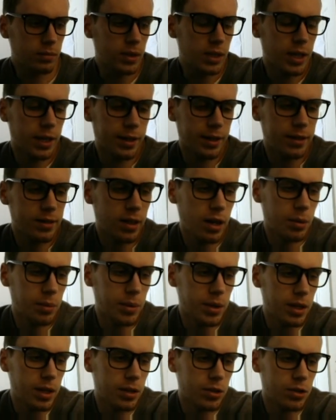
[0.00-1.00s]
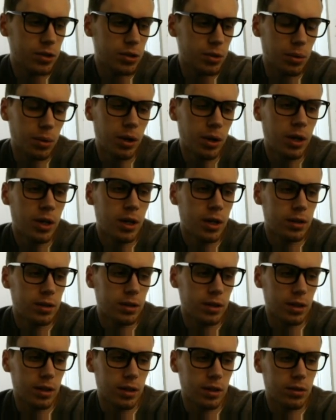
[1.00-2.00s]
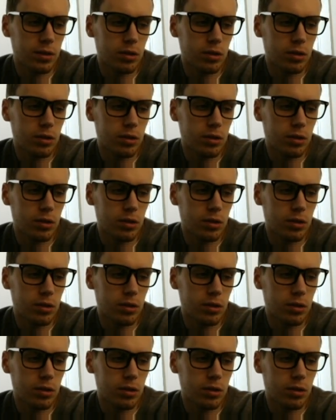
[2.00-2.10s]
And that's how we get to the